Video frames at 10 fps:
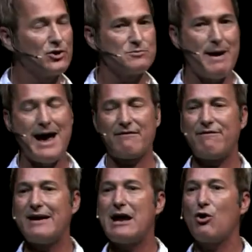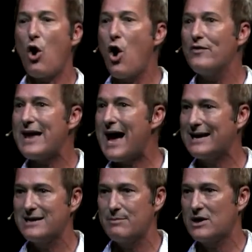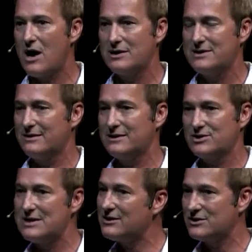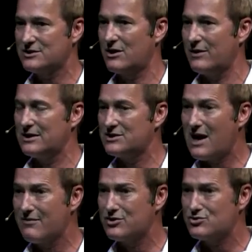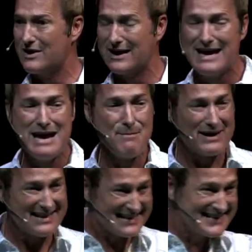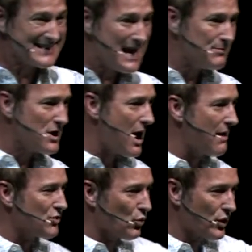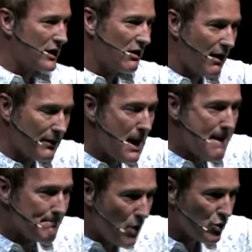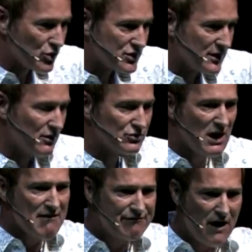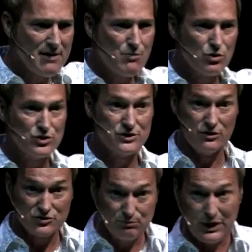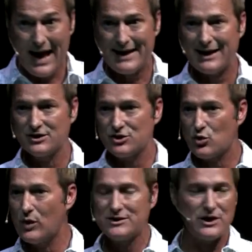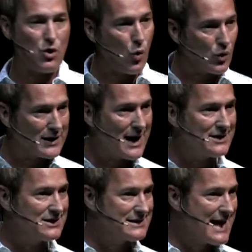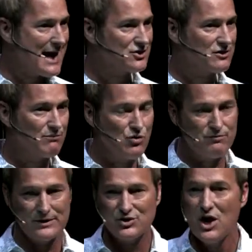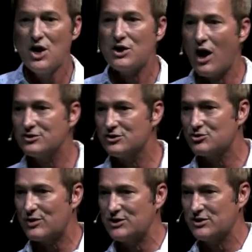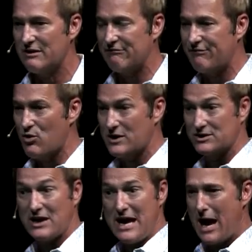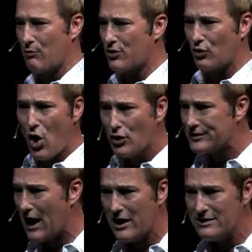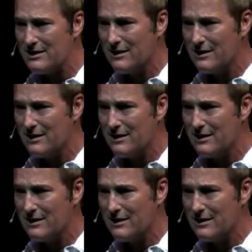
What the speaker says: back, find out all the academic content that's necessary inside the trick, but at the same time, they're working on motor skills, fine motor skills, planning and sequencing, organizing tasks and movements, concentration and focus. And when they're all done,